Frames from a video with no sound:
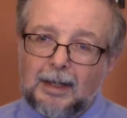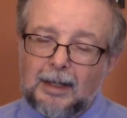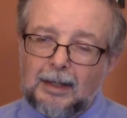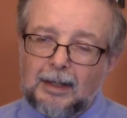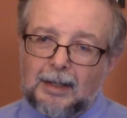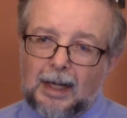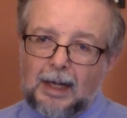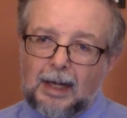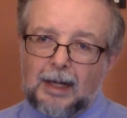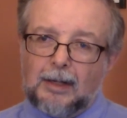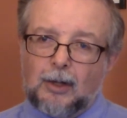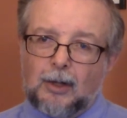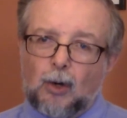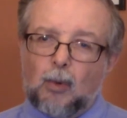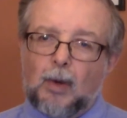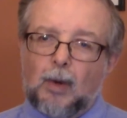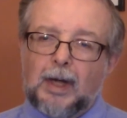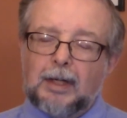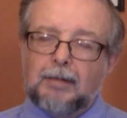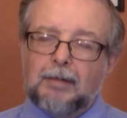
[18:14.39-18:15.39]
They had no
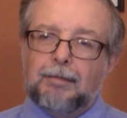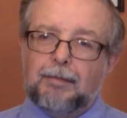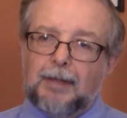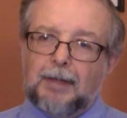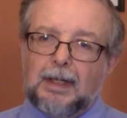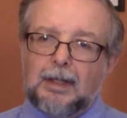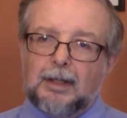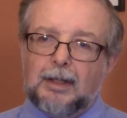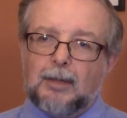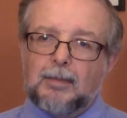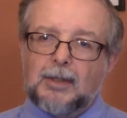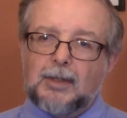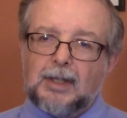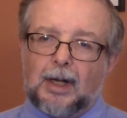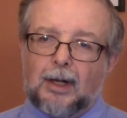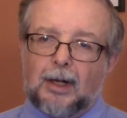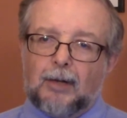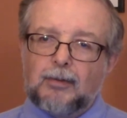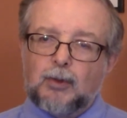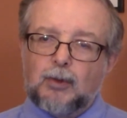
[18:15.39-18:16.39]
way to feed
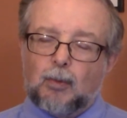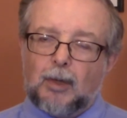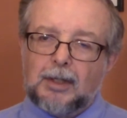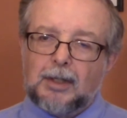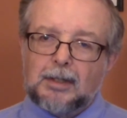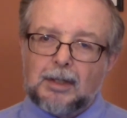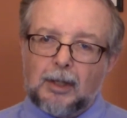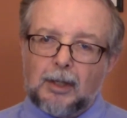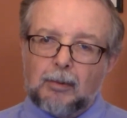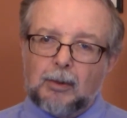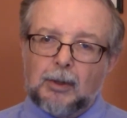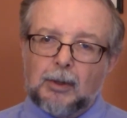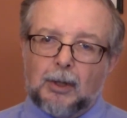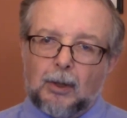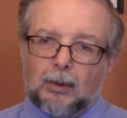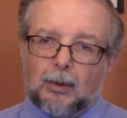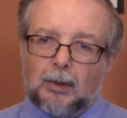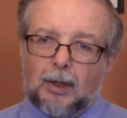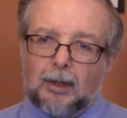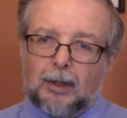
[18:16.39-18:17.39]
themselves once they were
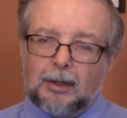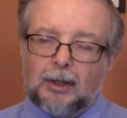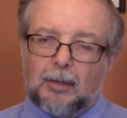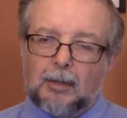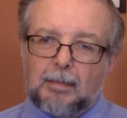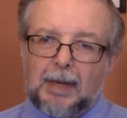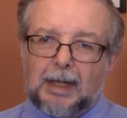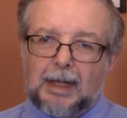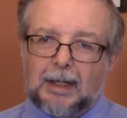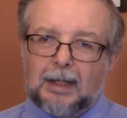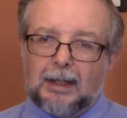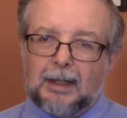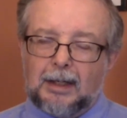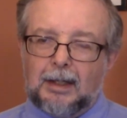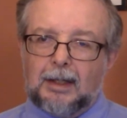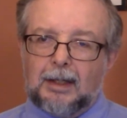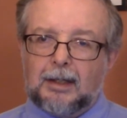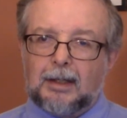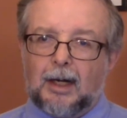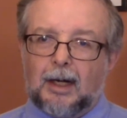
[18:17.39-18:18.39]
no longer making an
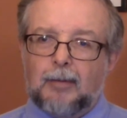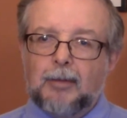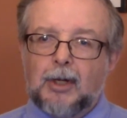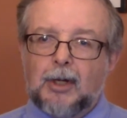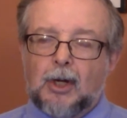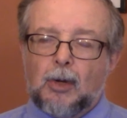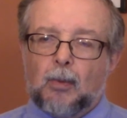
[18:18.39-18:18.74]
income,